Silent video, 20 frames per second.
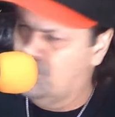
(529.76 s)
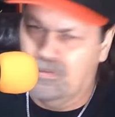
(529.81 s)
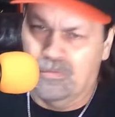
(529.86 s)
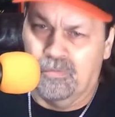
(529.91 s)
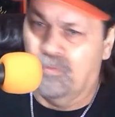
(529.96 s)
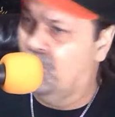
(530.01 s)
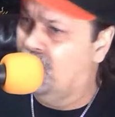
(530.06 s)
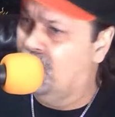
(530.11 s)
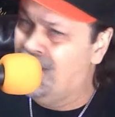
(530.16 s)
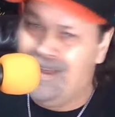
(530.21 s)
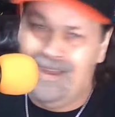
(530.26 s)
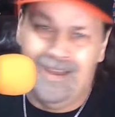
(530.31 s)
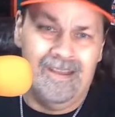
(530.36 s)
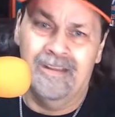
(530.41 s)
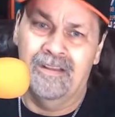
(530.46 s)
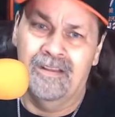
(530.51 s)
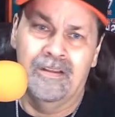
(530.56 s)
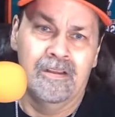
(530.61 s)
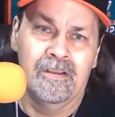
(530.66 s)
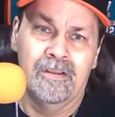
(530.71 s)
What?
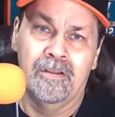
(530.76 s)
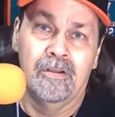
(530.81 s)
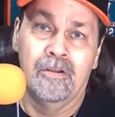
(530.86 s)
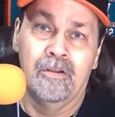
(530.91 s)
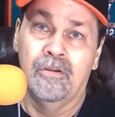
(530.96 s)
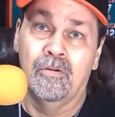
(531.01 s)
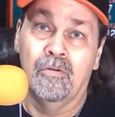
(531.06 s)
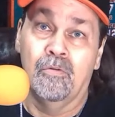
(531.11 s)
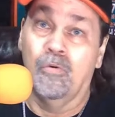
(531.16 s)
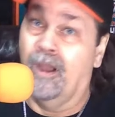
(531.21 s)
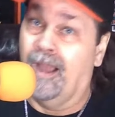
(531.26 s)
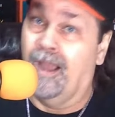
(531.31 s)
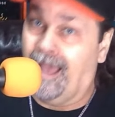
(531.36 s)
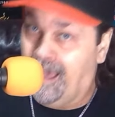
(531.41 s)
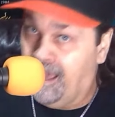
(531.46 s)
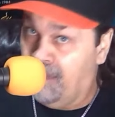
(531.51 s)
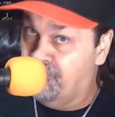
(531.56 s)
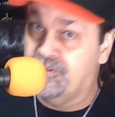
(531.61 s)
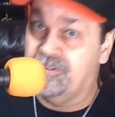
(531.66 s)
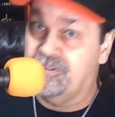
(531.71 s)
we're
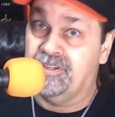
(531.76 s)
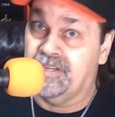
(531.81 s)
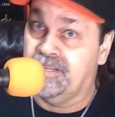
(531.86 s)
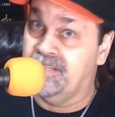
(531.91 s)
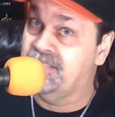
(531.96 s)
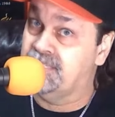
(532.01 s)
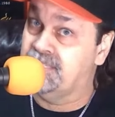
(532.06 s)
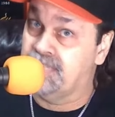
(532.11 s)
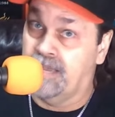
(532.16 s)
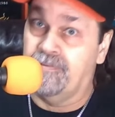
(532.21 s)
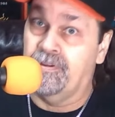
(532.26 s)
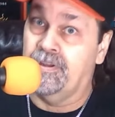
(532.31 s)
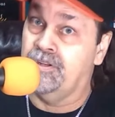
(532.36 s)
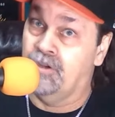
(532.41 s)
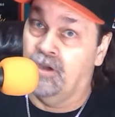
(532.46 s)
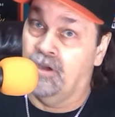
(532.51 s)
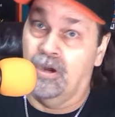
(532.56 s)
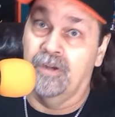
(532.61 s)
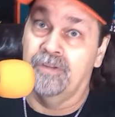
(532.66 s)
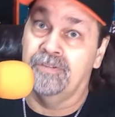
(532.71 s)
averaging seven
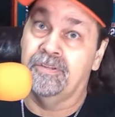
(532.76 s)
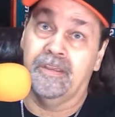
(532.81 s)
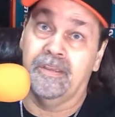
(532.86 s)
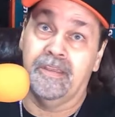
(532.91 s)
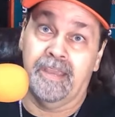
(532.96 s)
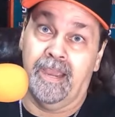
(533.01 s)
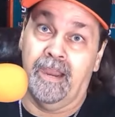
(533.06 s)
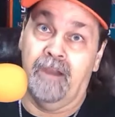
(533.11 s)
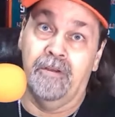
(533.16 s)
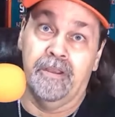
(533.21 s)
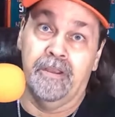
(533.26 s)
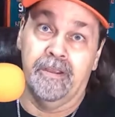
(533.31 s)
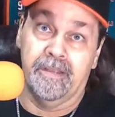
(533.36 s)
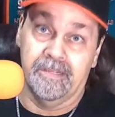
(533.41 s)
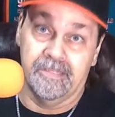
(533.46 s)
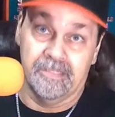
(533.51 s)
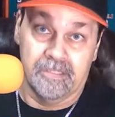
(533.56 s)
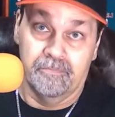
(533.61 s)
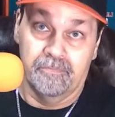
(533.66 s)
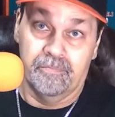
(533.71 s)
yards a carry
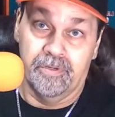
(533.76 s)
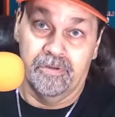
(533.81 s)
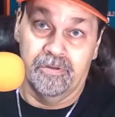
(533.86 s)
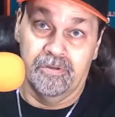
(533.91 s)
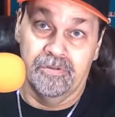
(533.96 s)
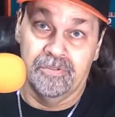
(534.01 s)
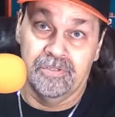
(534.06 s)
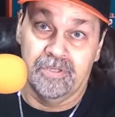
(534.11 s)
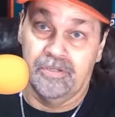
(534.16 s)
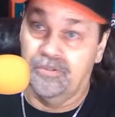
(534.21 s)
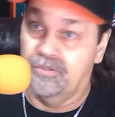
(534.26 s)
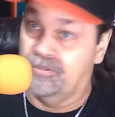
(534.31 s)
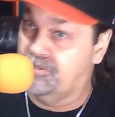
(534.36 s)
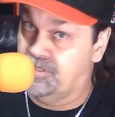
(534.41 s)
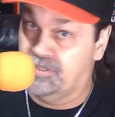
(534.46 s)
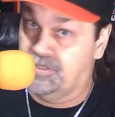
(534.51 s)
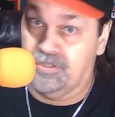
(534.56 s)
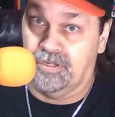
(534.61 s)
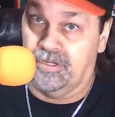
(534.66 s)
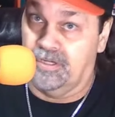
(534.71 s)
against the Bills, and you're
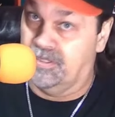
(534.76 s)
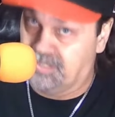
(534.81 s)
just going to